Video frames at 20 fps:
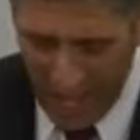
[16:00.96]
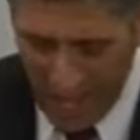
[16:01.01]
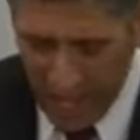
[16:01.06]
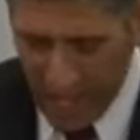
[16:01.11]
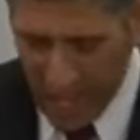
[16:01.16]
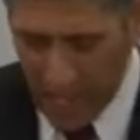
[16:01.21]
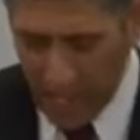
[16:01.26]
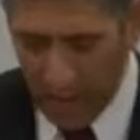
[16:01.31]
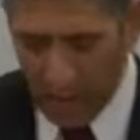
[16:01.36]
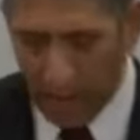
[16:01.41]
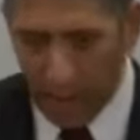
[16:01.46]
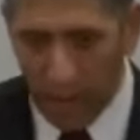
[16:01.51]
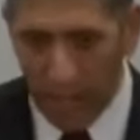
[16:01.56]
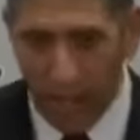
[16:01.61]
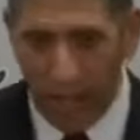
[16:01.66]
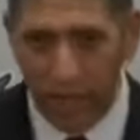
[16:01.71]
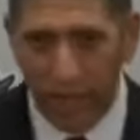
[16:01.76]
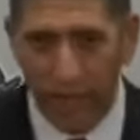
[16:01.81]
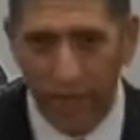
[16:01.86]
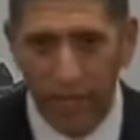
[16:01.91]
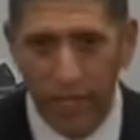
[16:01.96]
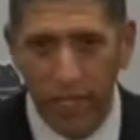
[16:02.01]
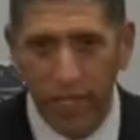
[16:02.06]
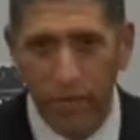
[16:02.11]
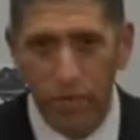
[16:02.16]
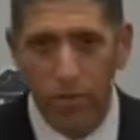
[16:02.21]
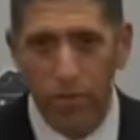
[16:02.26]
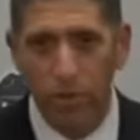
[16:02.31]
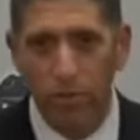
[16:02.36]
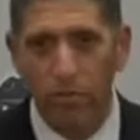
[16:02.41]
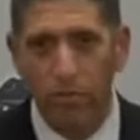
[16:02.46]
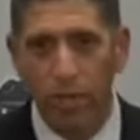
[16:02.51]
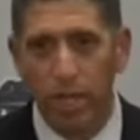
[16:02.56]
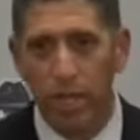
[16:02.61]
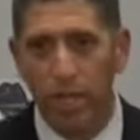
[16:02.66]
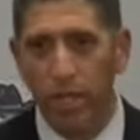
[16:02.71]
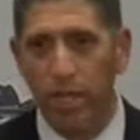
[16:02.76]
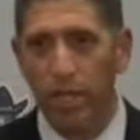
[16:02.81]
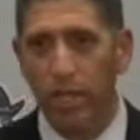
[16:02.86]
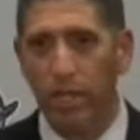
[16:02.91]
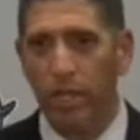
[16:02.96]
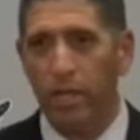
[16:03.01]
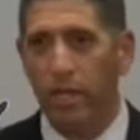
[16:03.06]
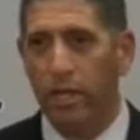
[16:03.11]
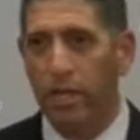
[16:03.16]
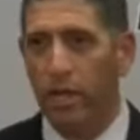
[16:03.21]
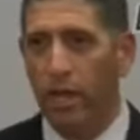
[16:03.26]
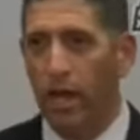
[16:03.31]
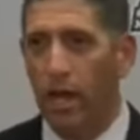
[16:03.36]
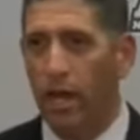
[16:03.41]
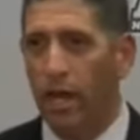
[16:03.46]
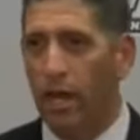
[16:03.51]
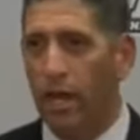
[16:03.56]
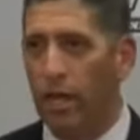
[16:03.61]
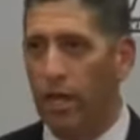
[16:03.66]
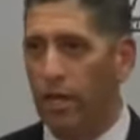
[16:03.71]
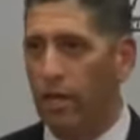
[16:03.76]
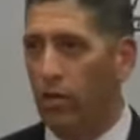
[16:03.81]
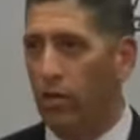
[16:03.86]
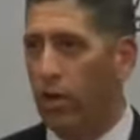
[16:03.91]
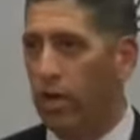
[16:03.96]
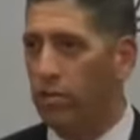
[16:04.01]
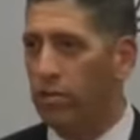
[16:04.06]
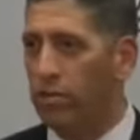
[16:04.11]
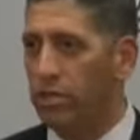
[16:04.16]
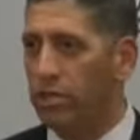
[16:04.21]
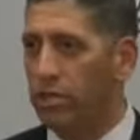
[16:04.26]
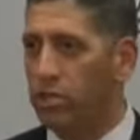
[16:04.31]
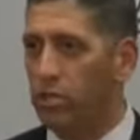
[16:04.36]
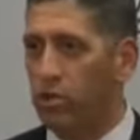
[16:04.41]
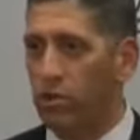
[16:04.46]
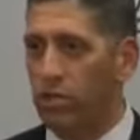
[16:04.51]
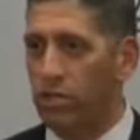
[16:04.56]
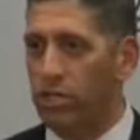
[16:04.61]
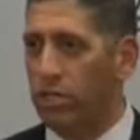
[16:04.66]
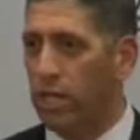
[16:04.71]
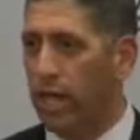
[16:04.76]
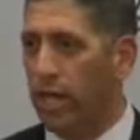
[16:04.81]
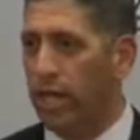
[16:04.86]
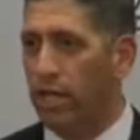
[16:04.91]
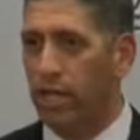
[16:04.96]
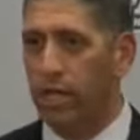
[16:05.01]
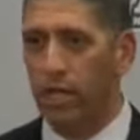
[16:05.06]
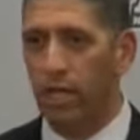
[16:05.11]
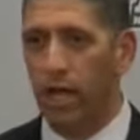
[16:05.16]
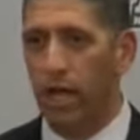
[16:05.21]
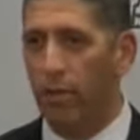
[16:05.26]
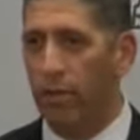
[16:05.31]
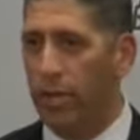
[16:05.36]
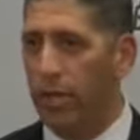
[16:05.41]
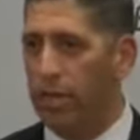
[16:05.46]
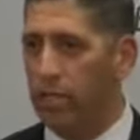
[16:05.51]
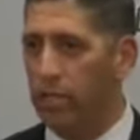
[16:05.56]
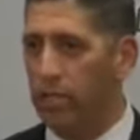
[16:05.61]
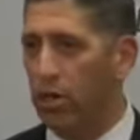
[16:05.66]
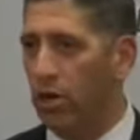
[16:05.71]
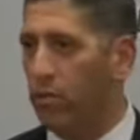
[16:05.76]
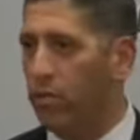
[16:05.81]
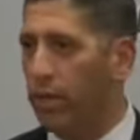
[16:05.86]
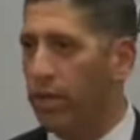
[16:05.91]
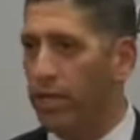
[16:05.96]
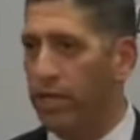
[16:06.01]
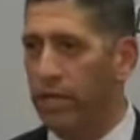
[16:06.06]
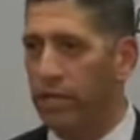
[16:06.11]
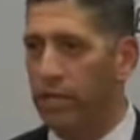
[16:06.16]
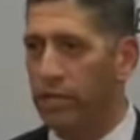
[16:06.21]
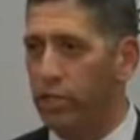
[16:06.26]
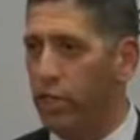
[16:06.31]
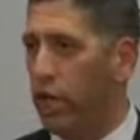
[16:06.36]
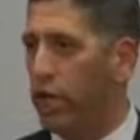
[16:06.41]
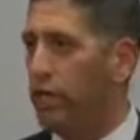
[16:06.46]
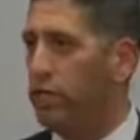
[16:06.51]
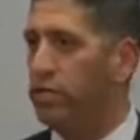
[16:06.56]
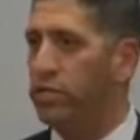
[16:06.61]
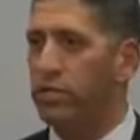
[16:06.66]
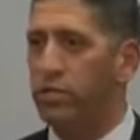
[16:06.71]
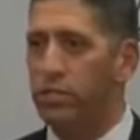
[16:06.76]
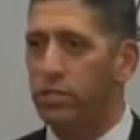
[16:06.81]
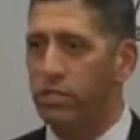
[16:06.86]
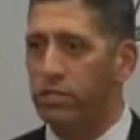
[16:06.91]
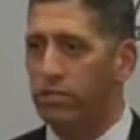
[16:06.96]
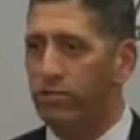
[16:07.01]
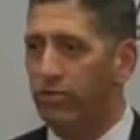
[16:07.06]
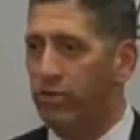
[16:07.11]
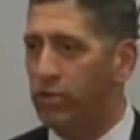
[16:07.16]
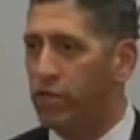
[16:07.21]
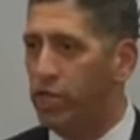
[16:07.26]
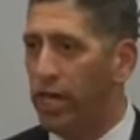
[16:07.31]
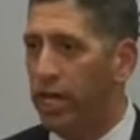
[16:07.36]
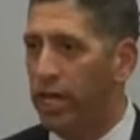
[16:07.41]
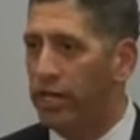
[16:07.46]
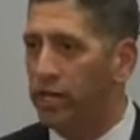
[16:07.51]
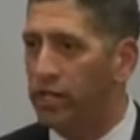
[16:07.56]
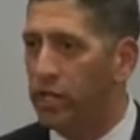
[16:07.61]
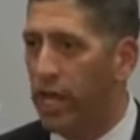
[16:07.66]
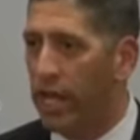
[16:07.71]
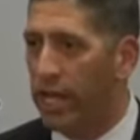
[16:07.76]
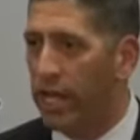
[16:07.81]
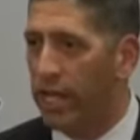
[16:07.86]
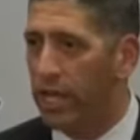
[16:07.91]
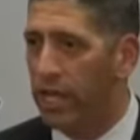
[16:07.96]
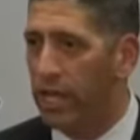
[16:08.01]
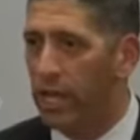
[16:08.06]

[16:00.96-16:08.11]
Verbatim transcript: Um, I think it would be uh, incredibly short-sighted to come in and start making changes for change's sake.